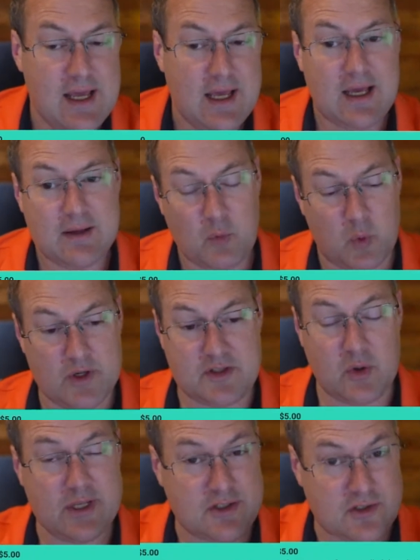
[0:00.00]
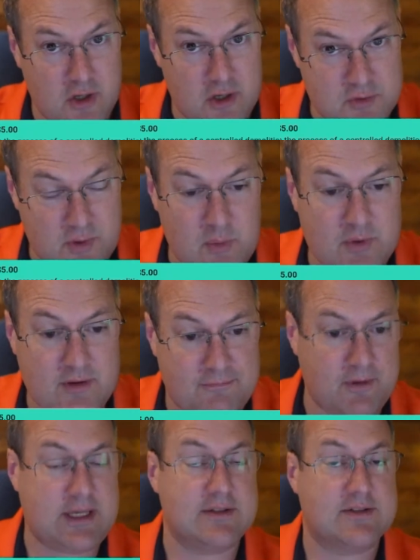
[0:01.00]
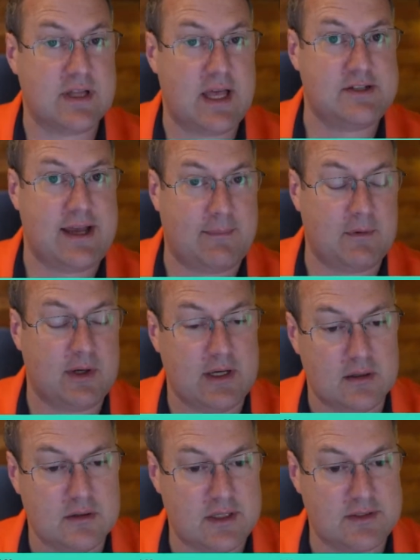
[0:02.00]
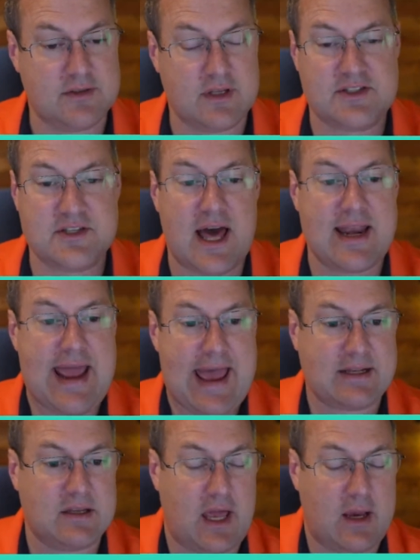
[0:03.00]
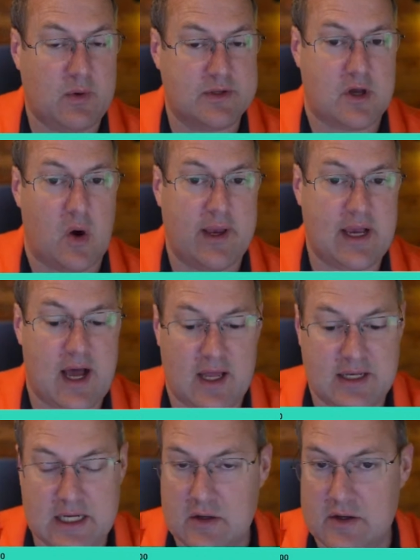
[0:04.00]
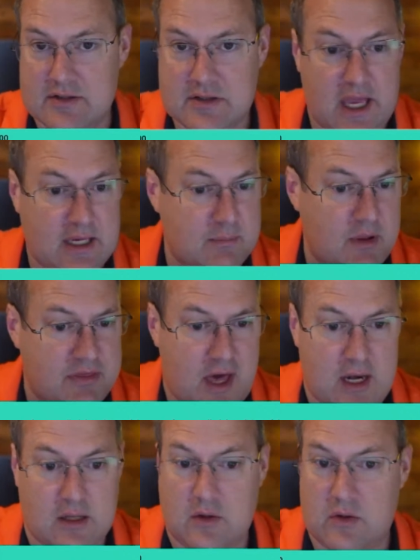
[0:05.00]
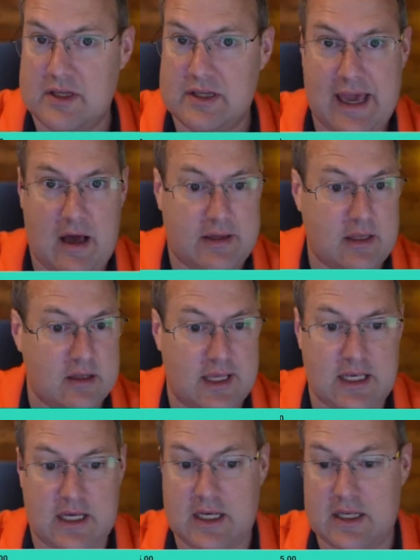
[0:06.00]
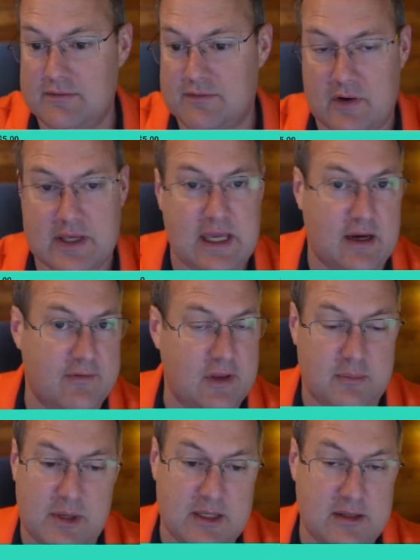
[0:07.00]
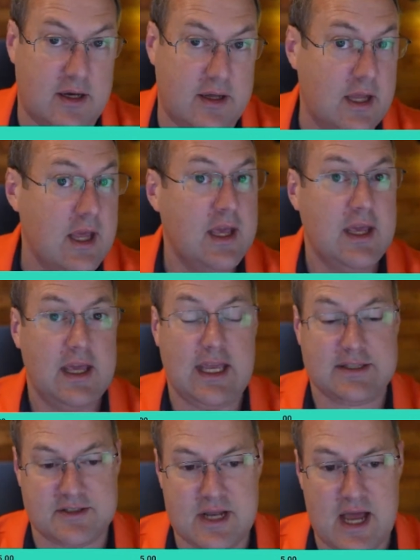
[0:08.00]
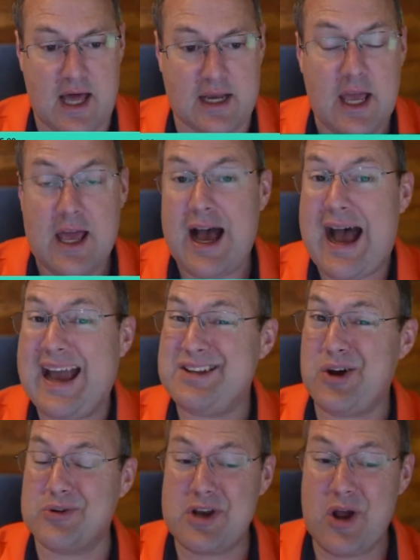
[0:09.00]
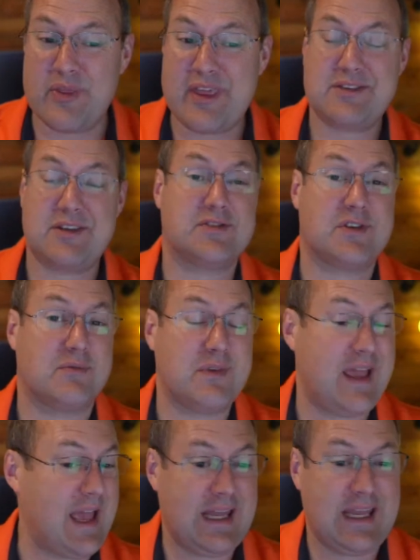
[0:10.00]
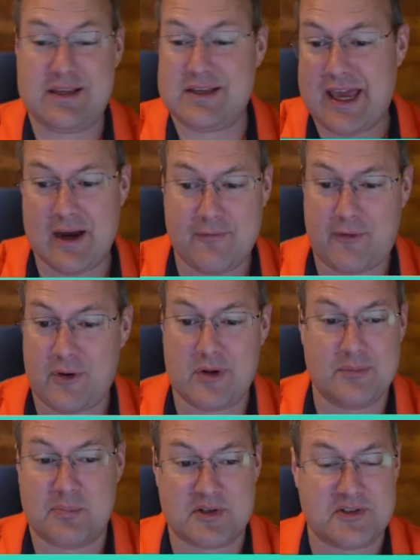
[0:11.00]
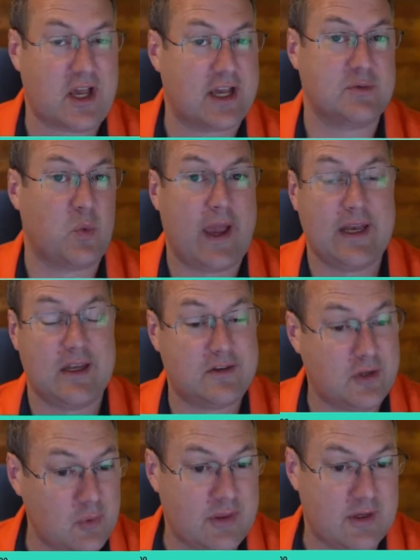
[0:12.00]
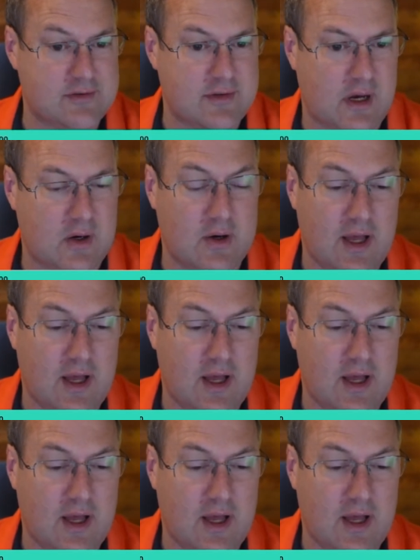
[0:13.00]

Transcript: we're doing surgery with a freaking sledgehammer here. Let's not act like what's going on here is like methodical and calculated and very carefully being done. It's not. I don't know that there's any careful, precise way to do this, though.